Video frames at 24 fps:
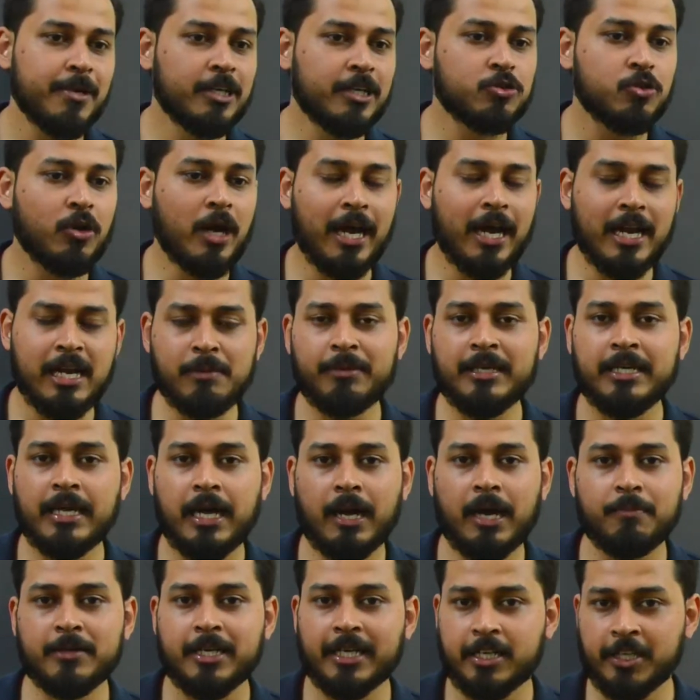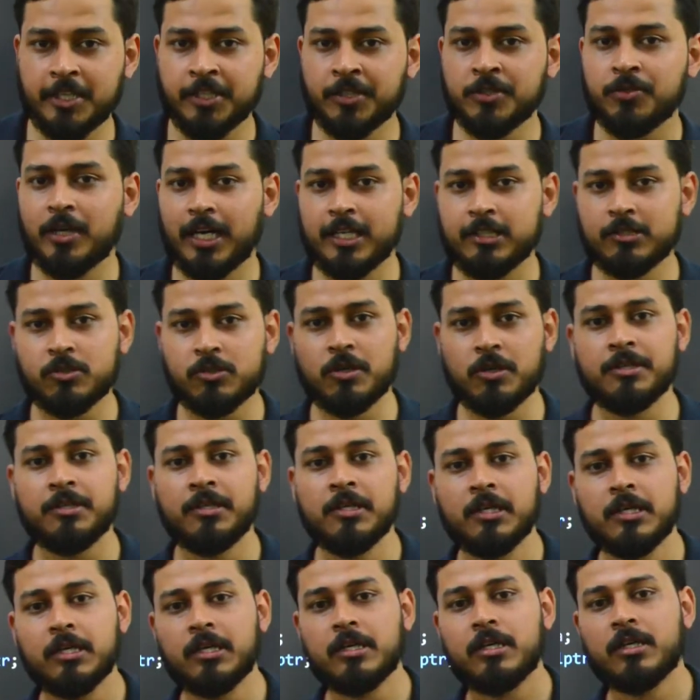So I'll be updating you guys on
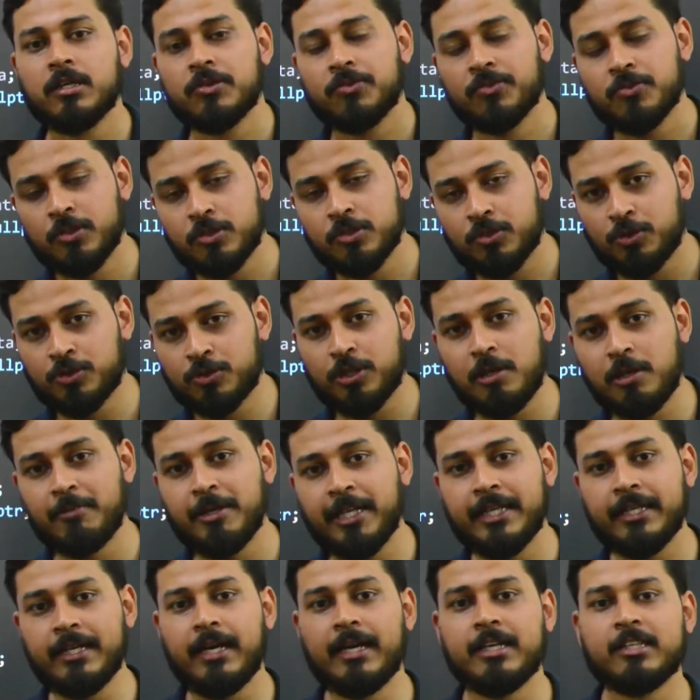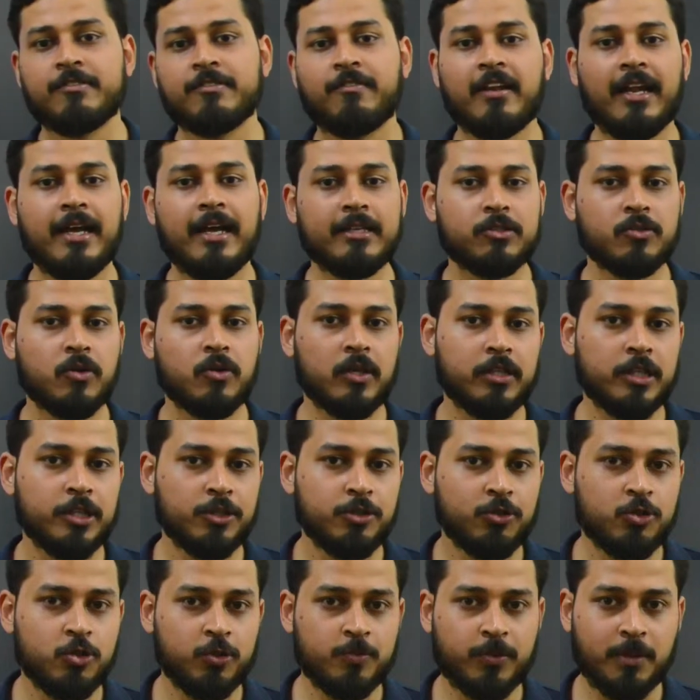the social media as well as on the
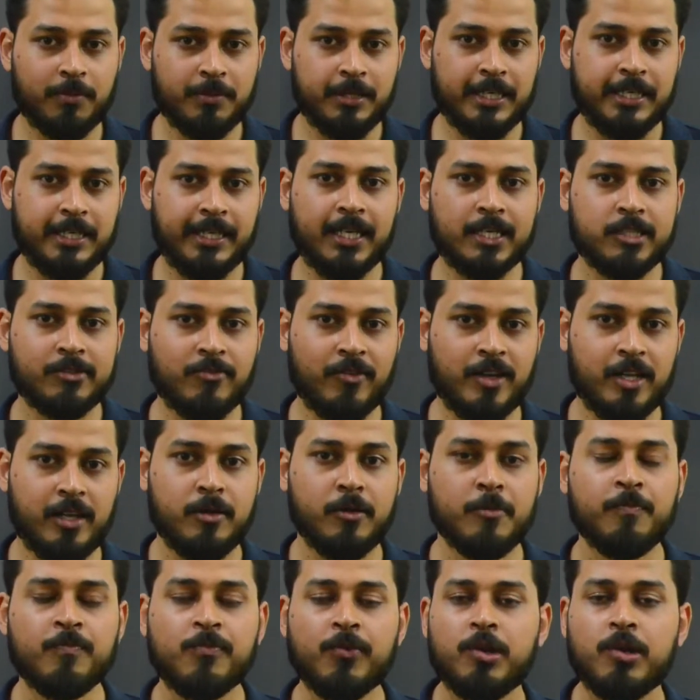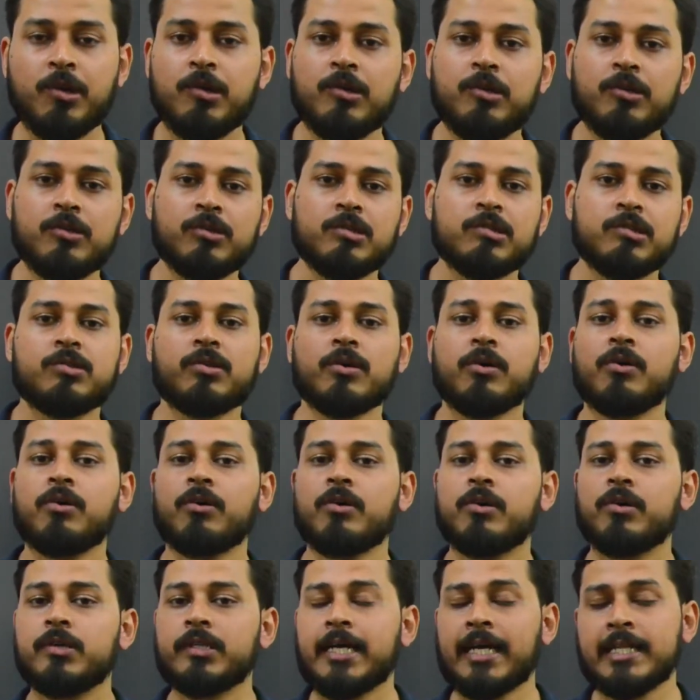YouTube community as well. So
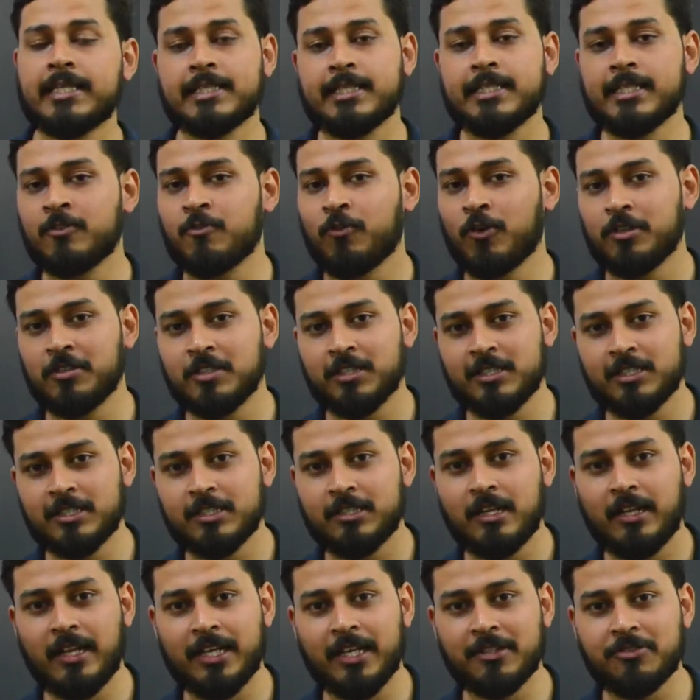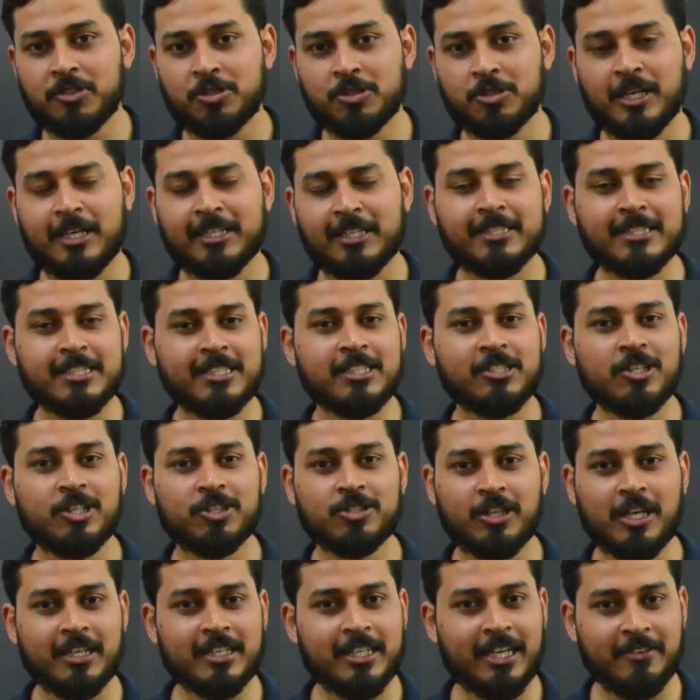that's it for this live session, guys. This is
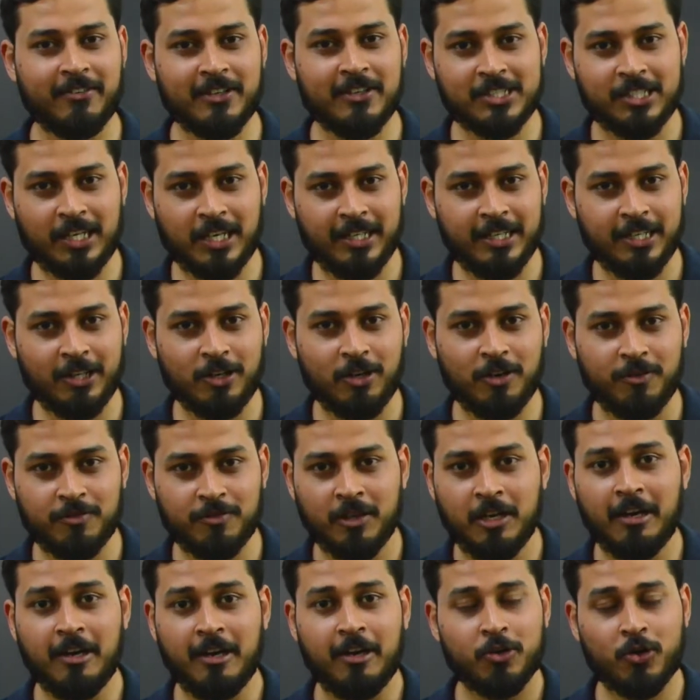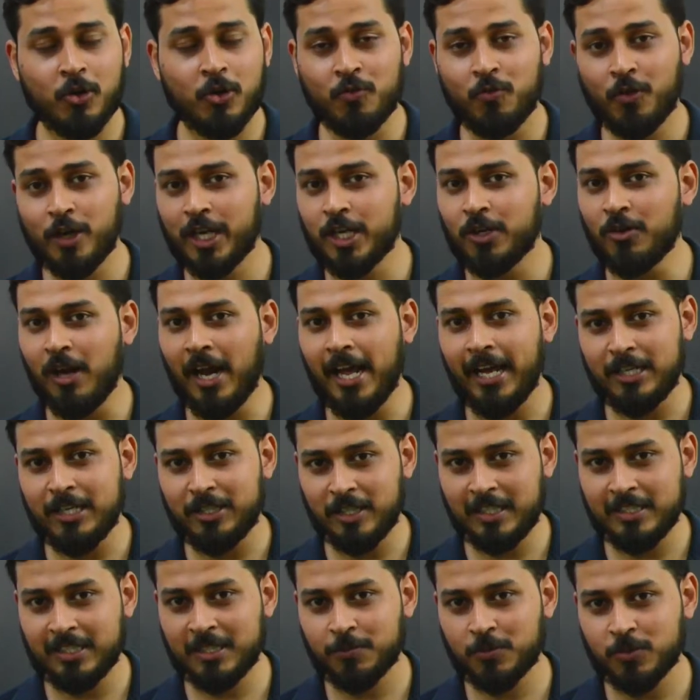Ashank David signing off. Don't forget to like, share and
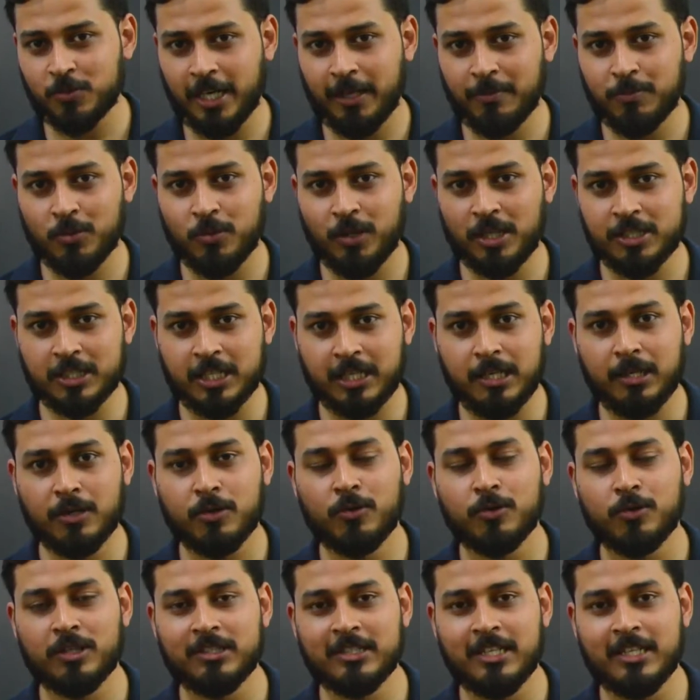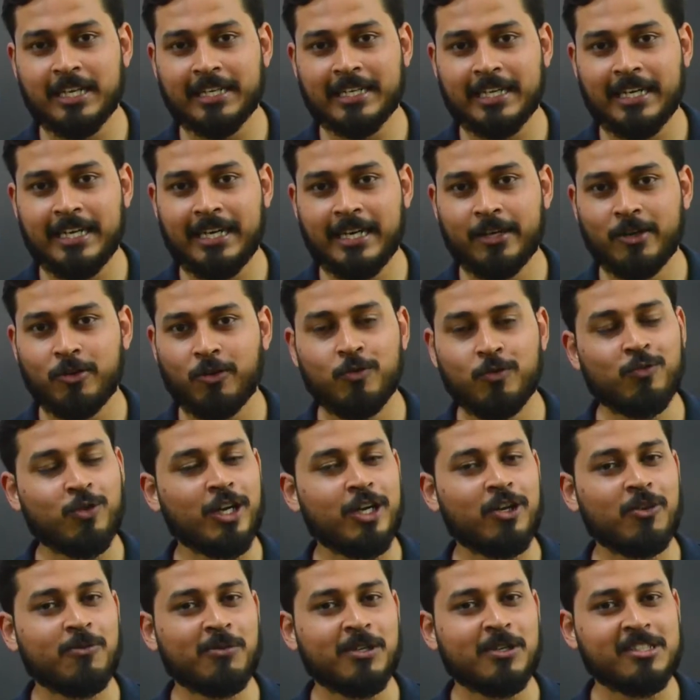subscribe to our channel Coders Arcade, and don't forget to
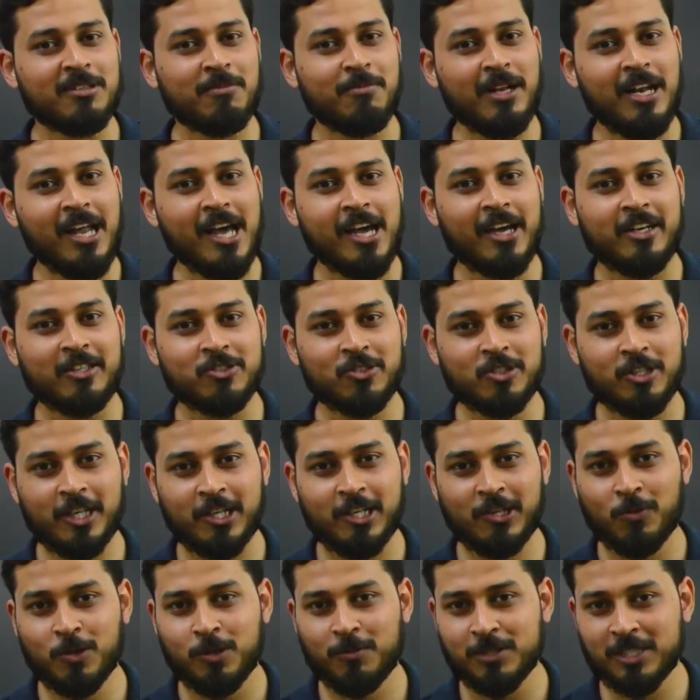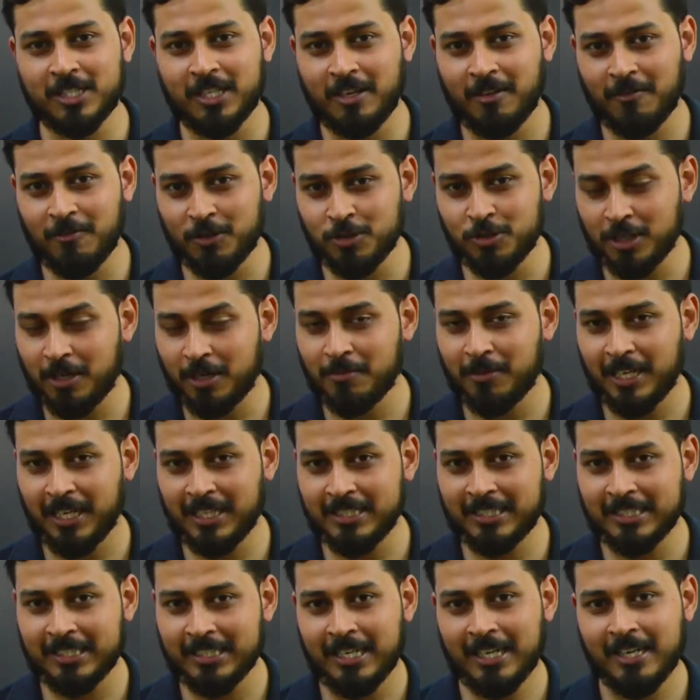press the bell icon so that you won't miss any future updates.
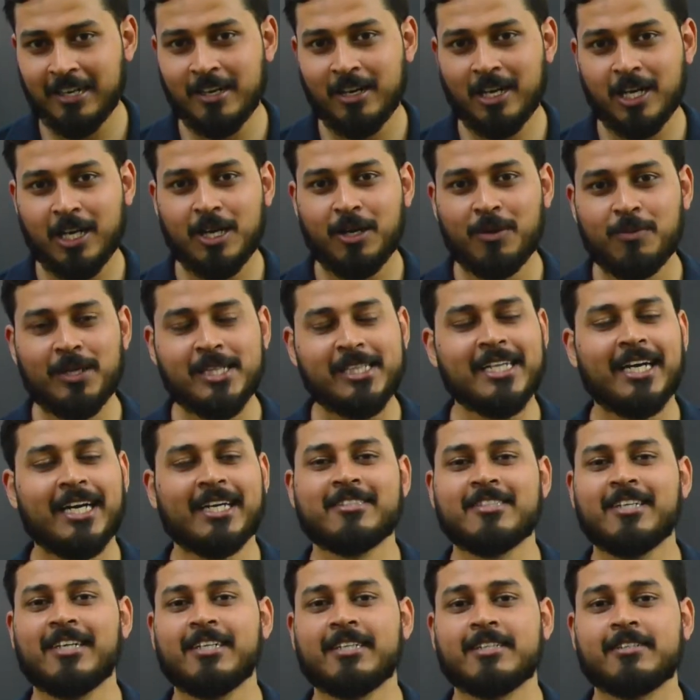Well, that's it.